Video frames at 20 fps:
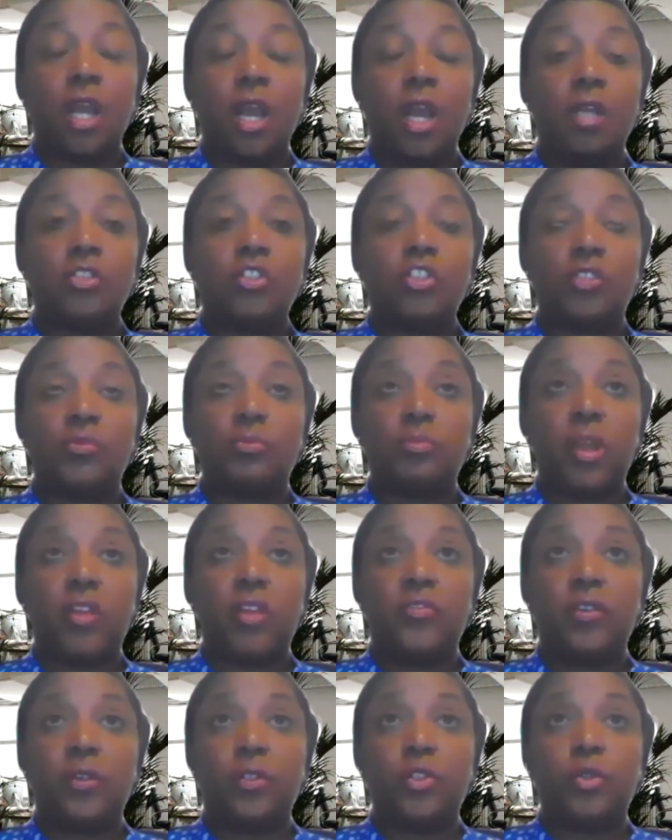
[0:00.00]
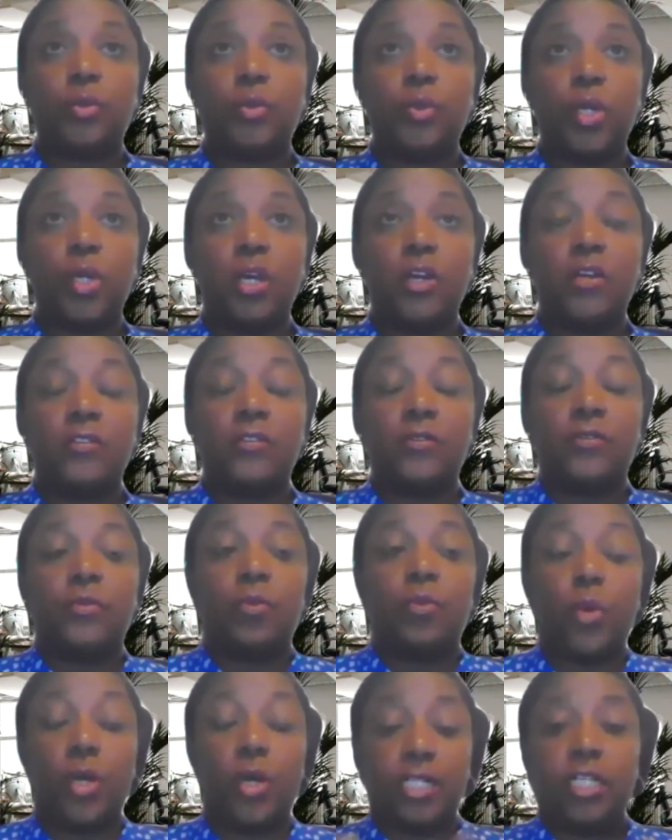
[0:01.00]
just by virtue of
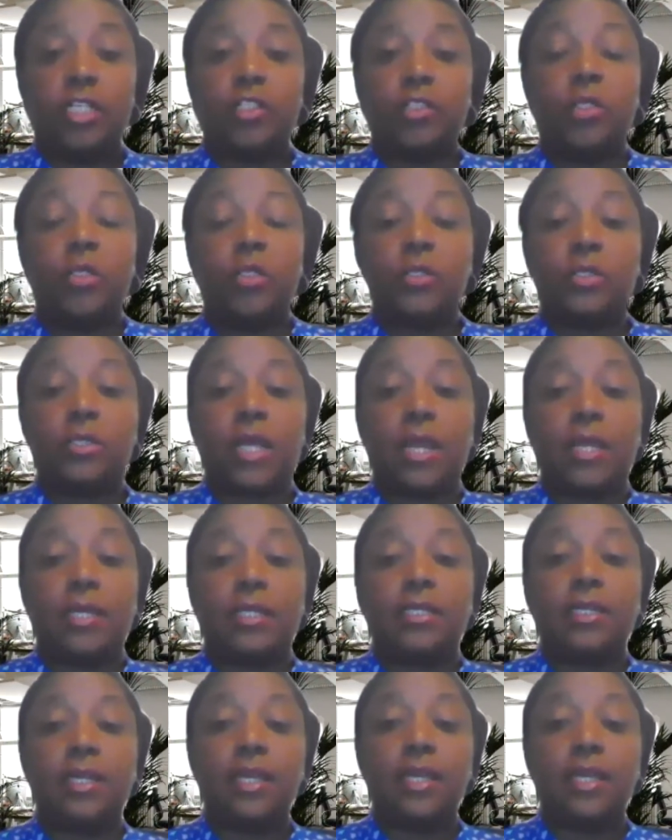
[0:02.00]
what he looks like.